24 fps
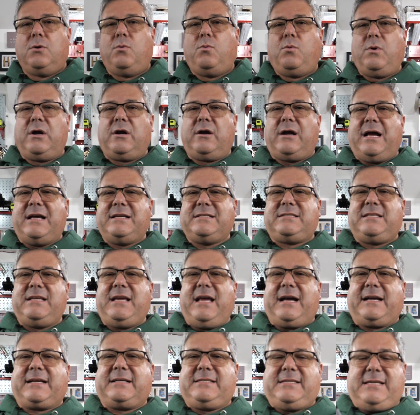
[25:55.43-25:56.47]
Whereas the
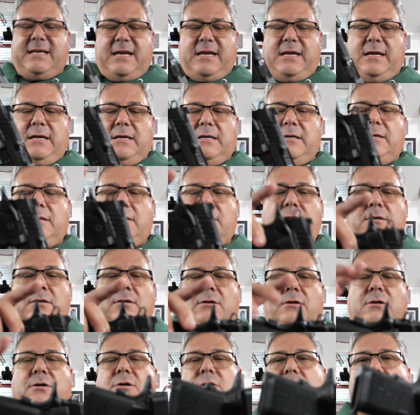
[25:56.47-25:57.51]
XC
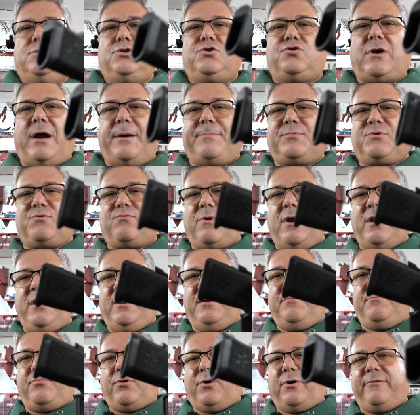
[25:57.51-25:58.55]
drops right
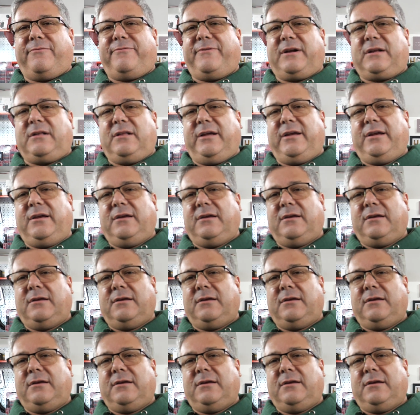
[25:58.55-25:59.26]
in perfectly.